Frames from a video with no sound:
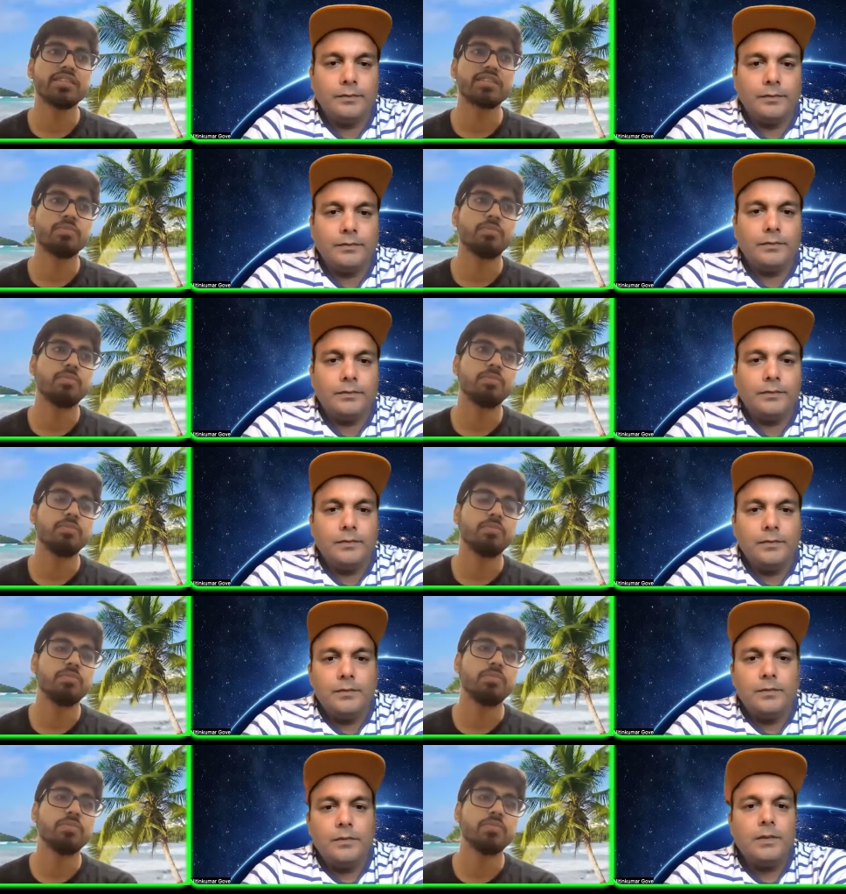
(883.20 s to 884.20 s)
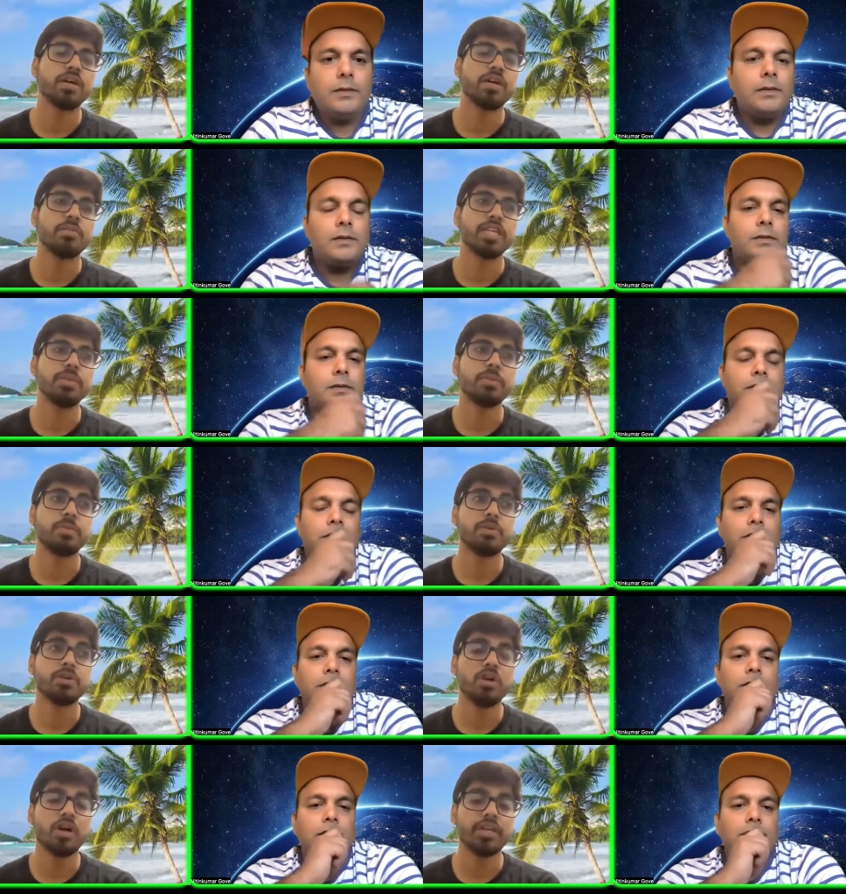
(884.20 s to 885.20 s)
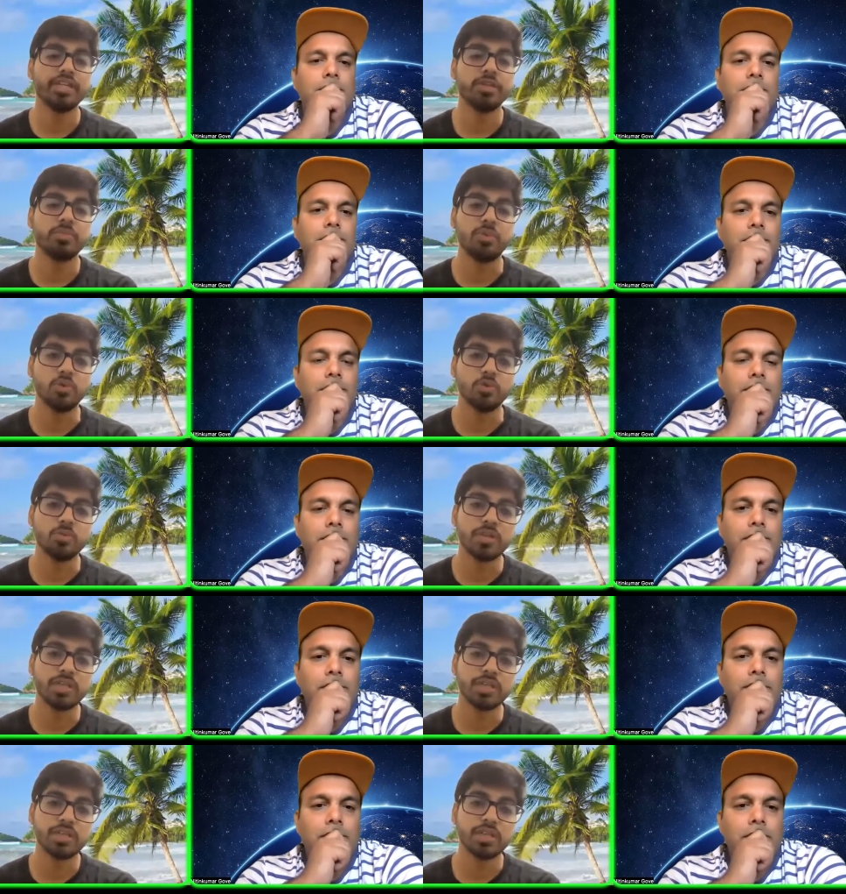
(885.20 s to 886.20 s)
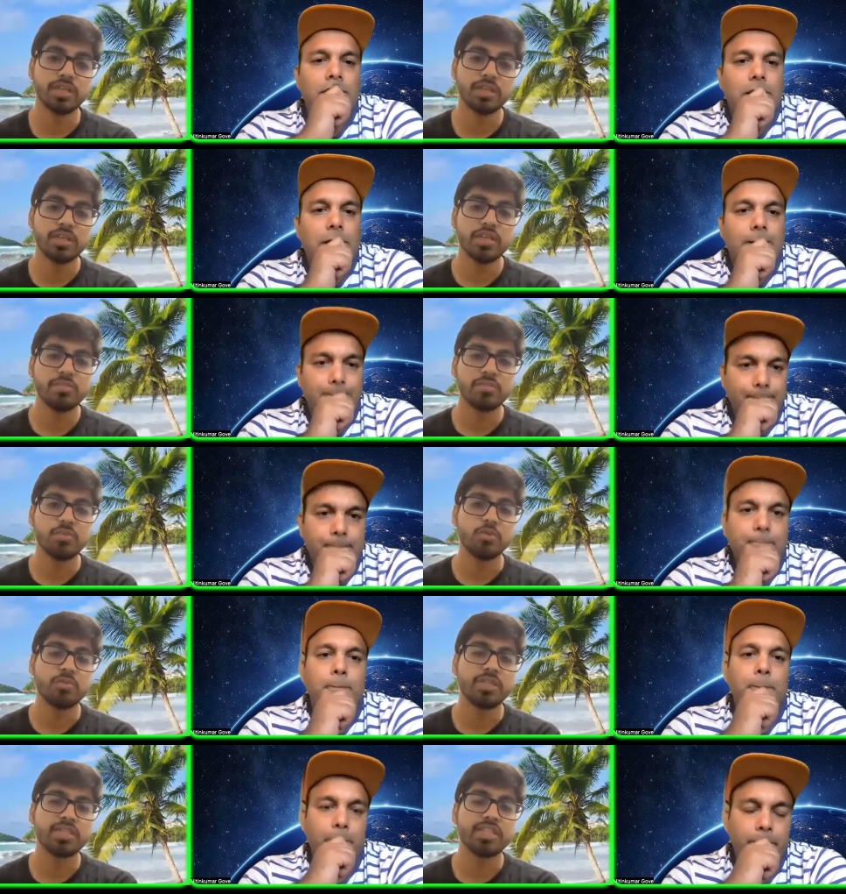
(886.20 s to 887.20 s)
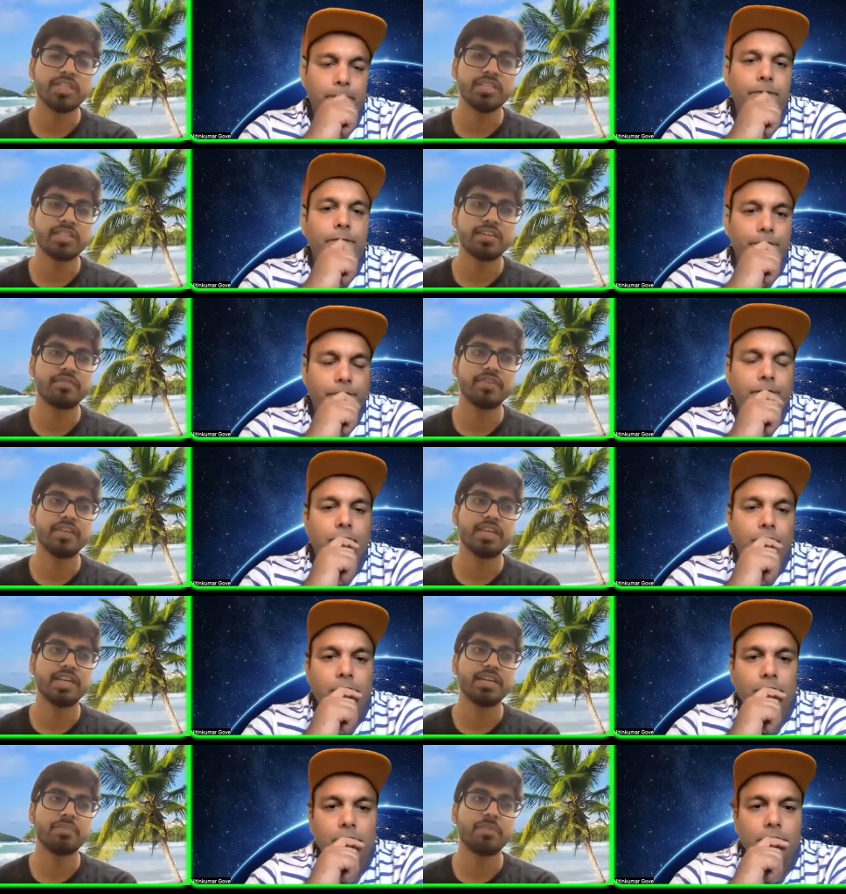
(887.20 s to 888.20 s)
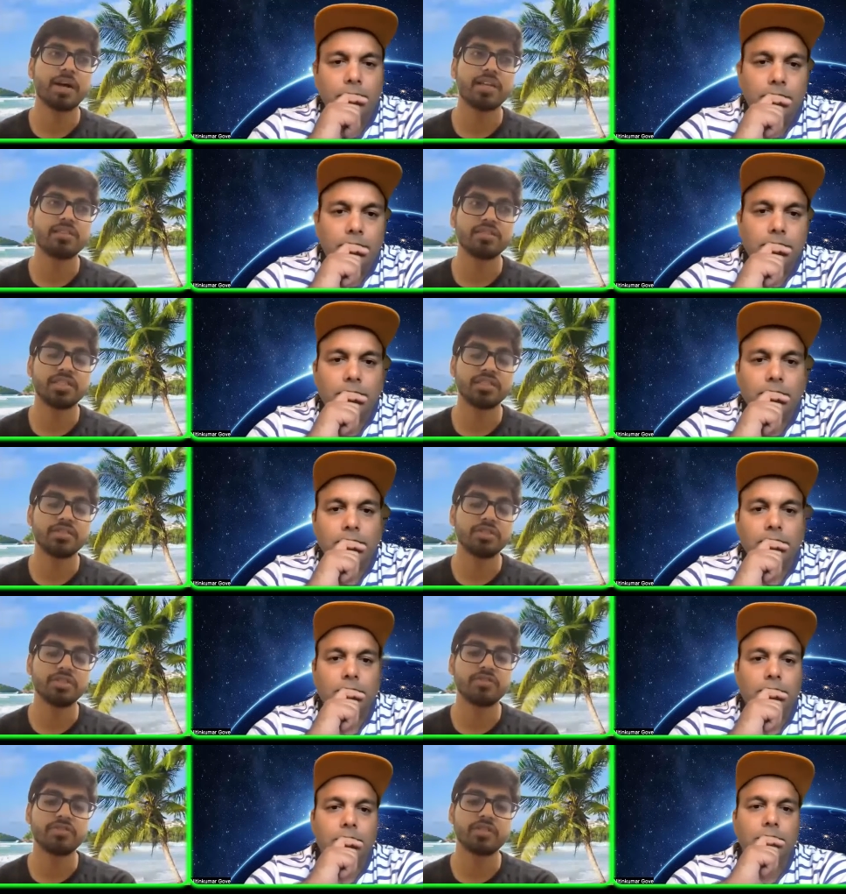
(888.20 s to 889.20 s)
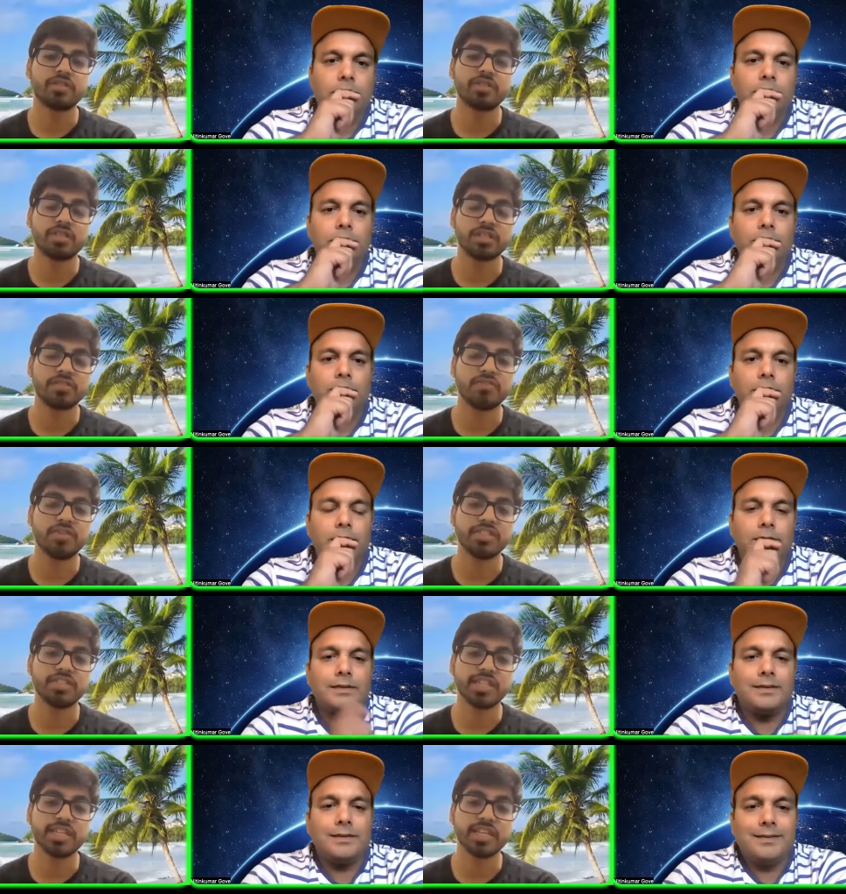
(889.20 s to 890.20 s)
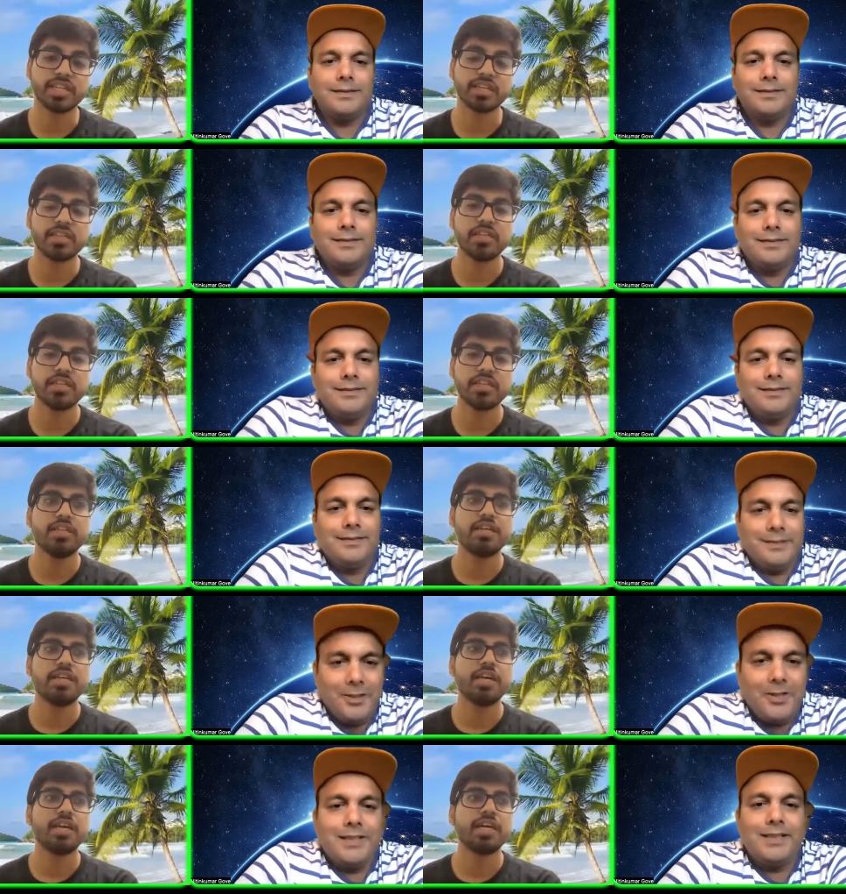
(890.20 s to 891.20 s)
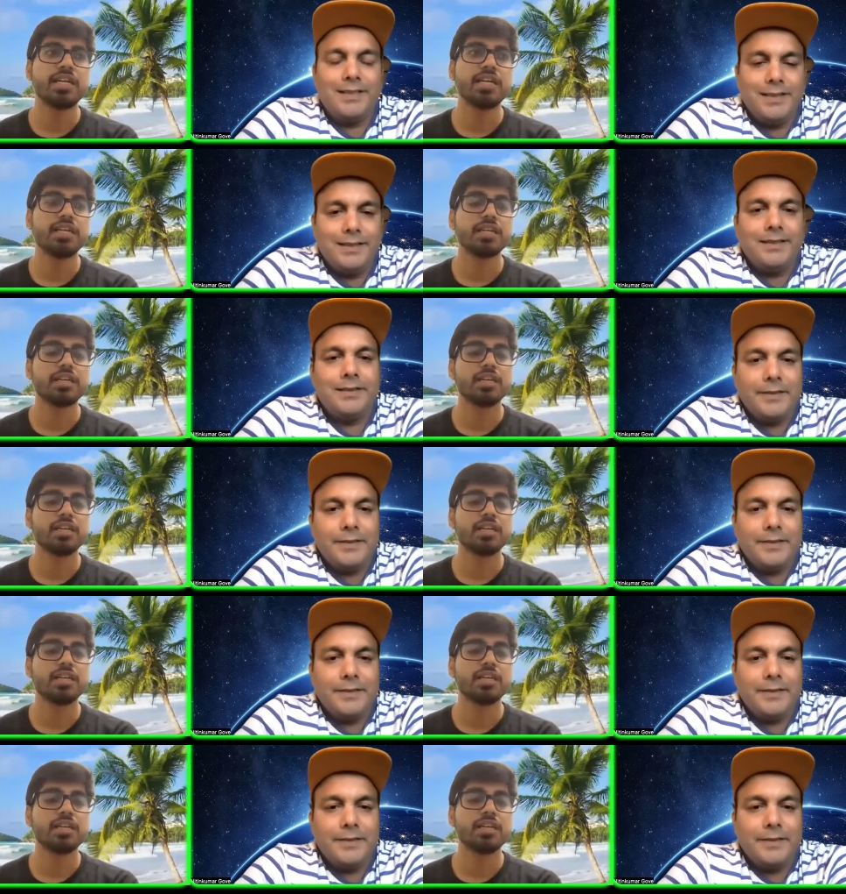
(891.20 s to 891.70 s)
Speaker 1: guess many people got into Bloomberg mm-hmm. is, I feel like a mass recruiter for uh, Virginia Tech. Got and,